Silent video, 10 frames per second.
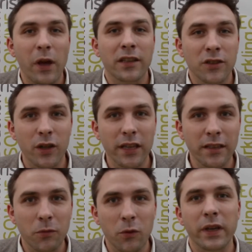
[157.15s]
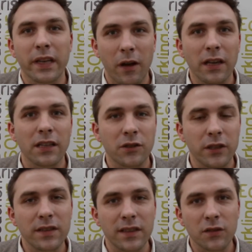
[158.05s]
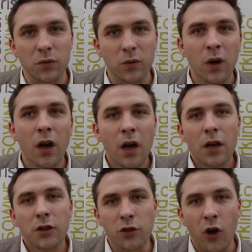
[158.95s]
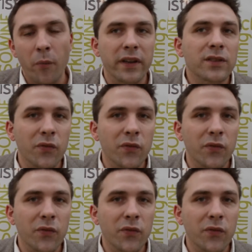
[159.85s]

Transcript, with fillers: and actually it will be quite interesting to, to compare.